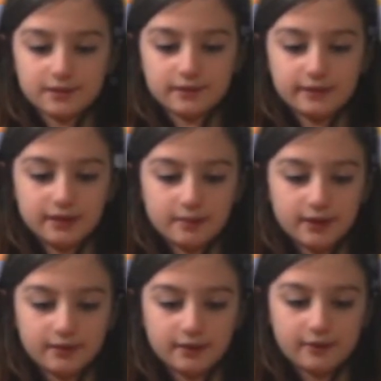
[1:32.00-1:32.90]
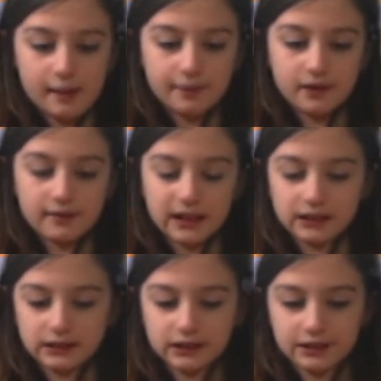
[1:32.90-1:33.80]
And you might want to wrap it
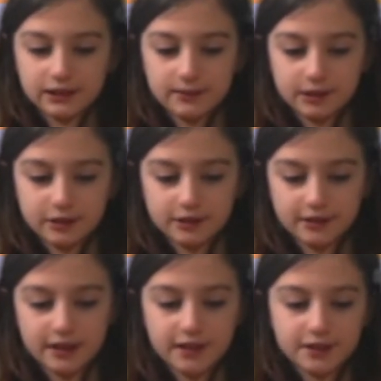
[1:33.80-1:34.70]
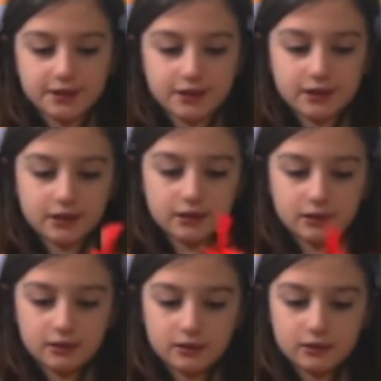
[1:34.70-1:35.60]
around just to make sure it stays.
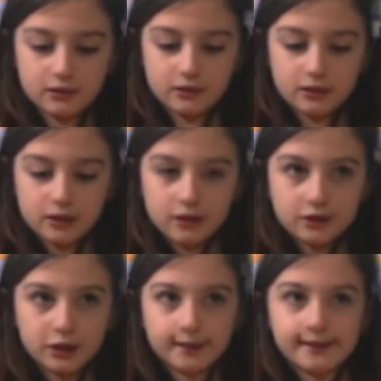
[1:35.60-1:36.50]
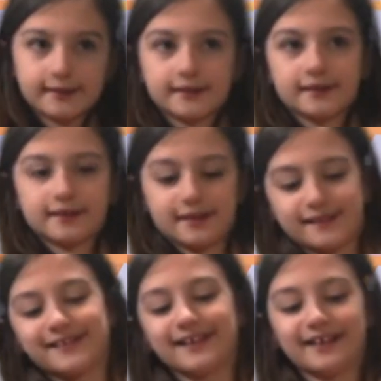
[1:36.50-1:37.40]
Just
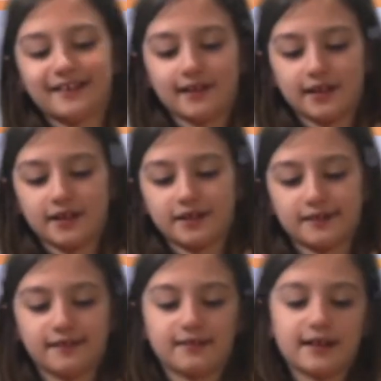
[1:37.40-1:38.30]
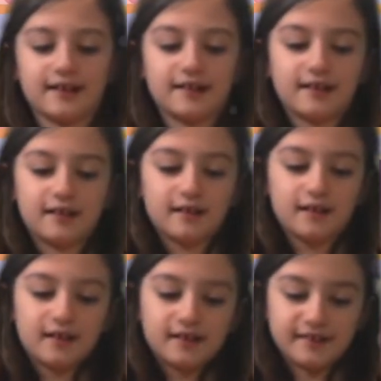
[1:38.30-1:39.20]
like this. Okay.
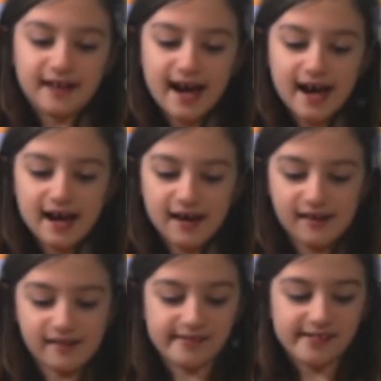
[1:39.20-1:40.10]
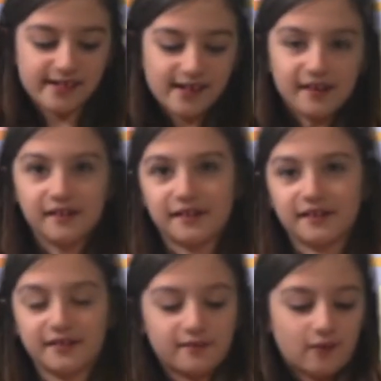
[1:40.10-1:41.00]
Now you're
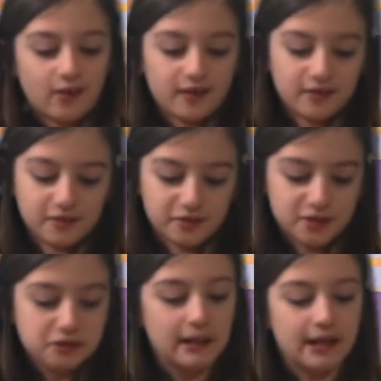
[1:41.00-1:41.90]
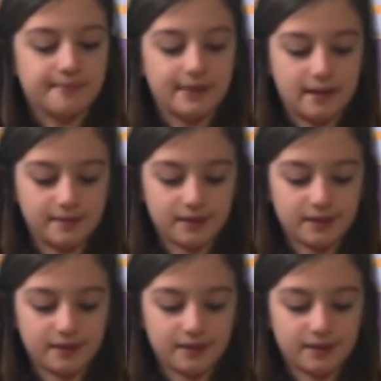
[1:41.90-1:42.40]
going to want your 2 pom-poms.